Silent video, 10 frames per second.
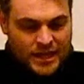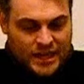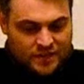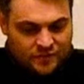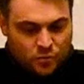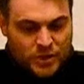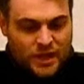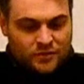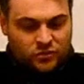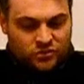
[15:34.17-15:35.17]
if we
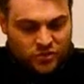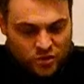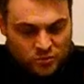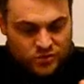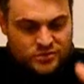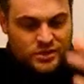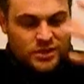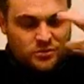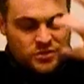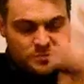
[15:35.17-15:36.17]
have sown unto
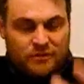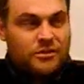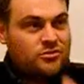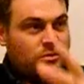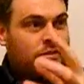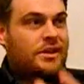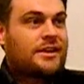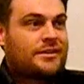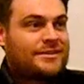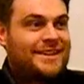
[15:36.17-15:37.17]
you spiritual
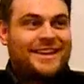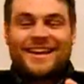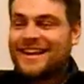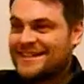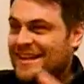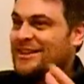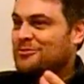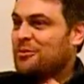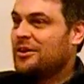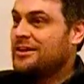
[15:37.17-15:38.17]
things, is that
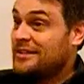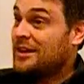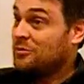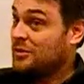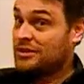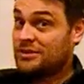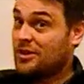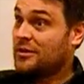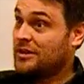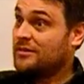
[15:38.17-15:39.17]
what is
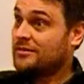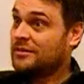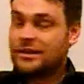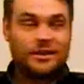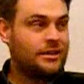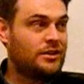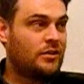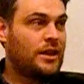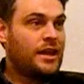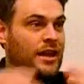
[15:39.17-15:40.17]
going on?
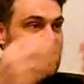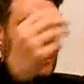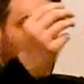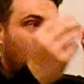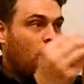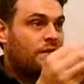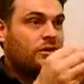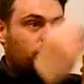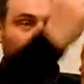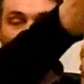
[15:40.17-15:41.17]
Are they
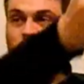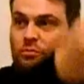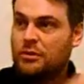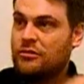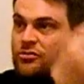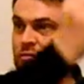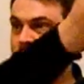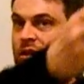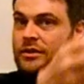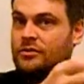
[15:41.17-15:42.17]
sowing spiritual
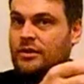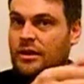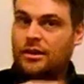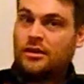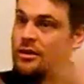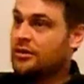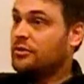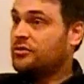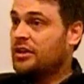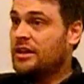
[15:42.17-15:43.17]
things, and are you
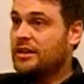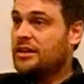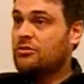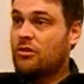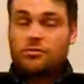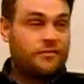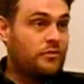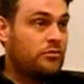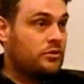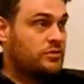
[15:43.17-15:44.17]
seeing any growth
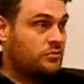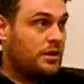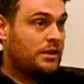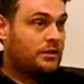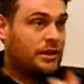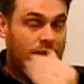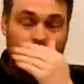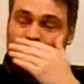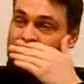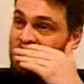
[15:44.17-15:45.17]
for it as well? I
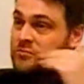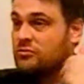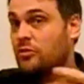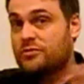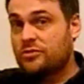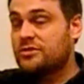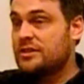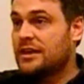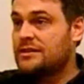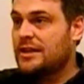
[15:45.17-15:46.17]
mean, some growth does
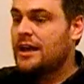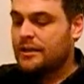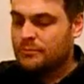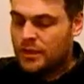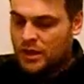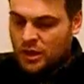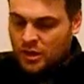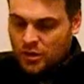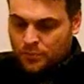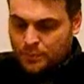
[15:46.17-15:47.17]
take time,
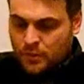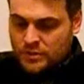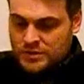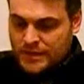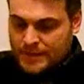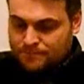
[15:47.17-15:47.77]
but